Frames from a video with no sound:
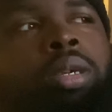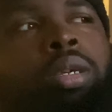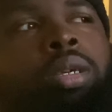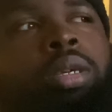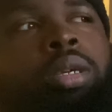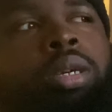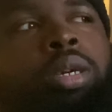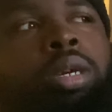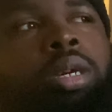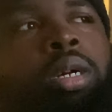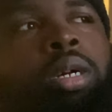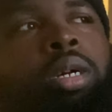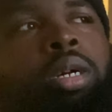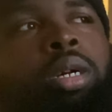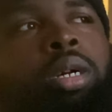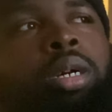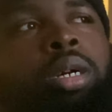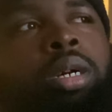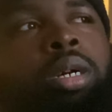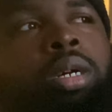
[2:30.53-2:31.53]

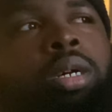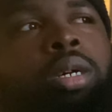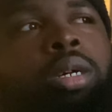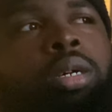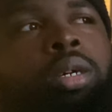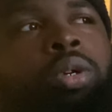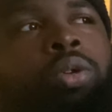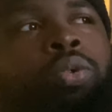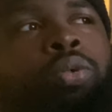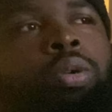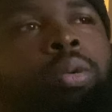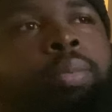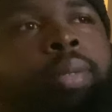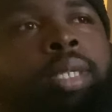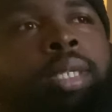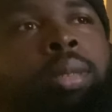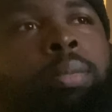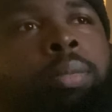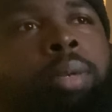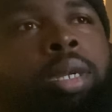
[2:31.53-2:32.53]
Grew up
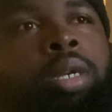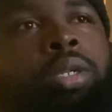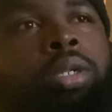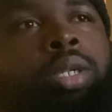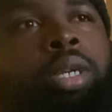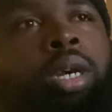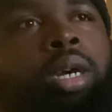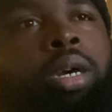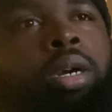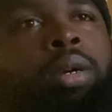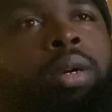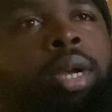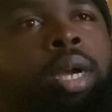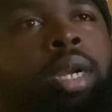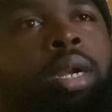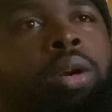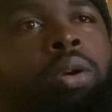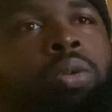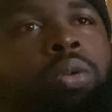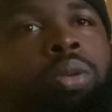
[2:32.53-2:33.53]
as a middle child,
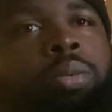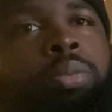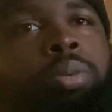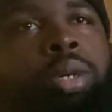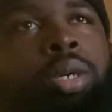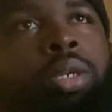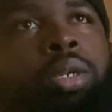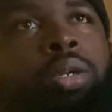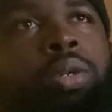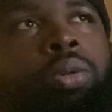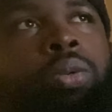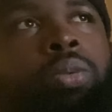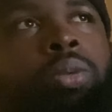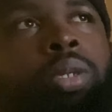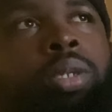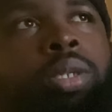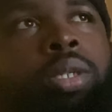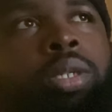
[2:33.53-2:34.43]
had an older brother who